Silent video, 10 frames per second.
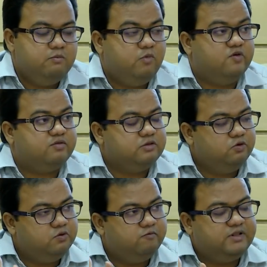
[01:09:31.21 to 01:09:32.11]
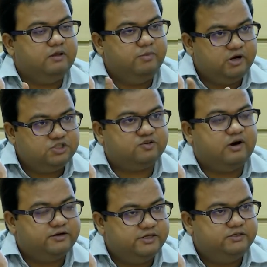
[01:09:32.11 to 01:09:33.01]
Because, you know, when the British
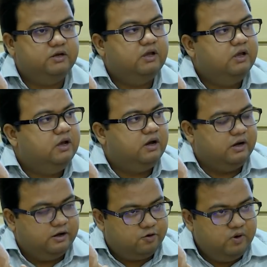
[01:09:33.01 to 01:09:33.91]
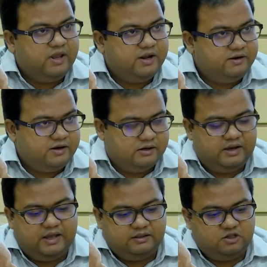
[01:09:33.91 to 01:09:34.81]
started ruling India
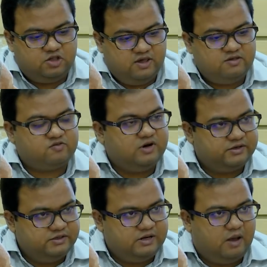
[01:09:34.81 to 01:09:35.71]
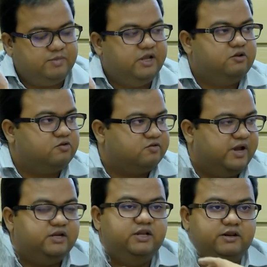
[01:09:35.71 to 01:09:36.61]
and the changes started happening in the
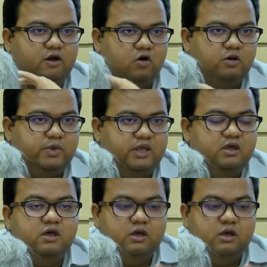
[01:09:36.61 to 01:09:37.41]
society and economy,